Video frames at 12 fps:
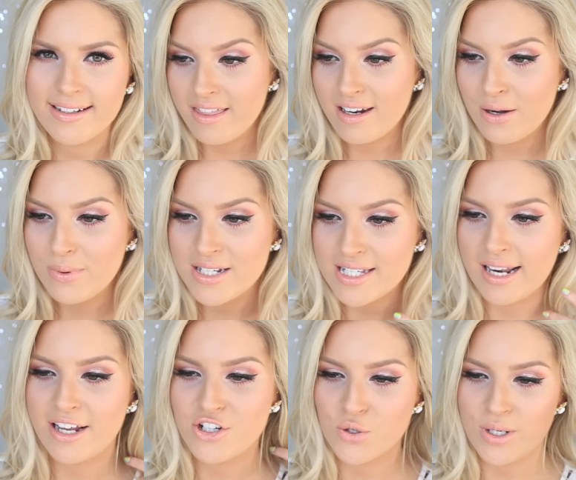And then I went to
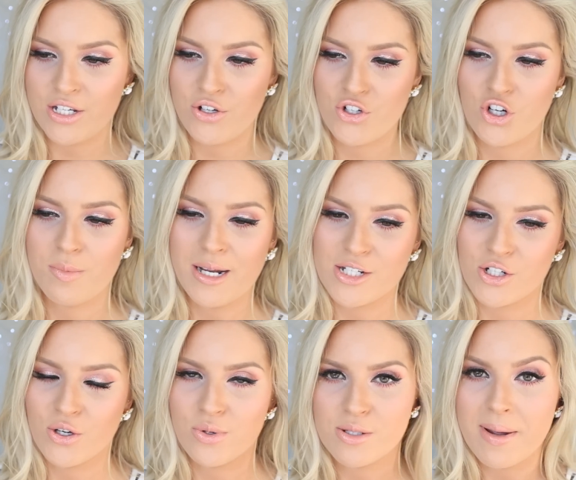like join YouTube. I
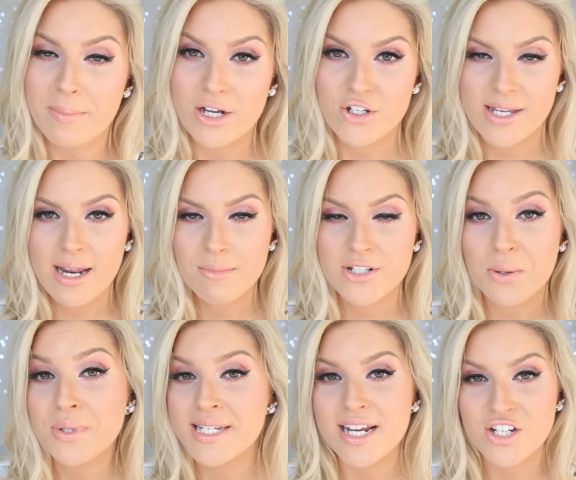didn't know what to make my username because I
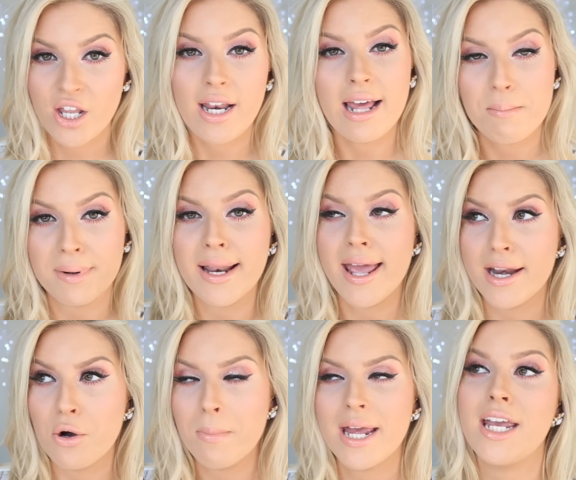wasn't actually like
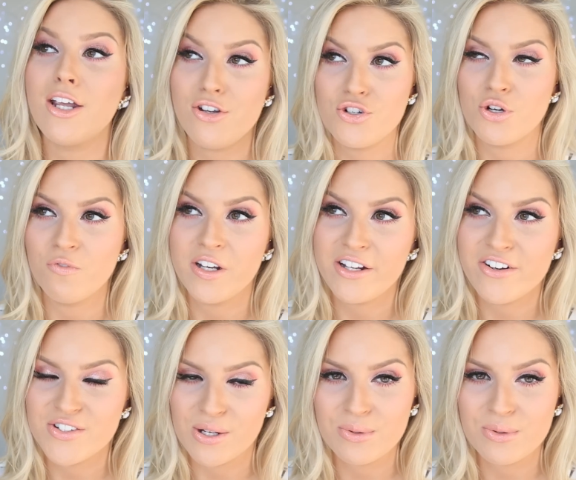planning on making YouTube videos.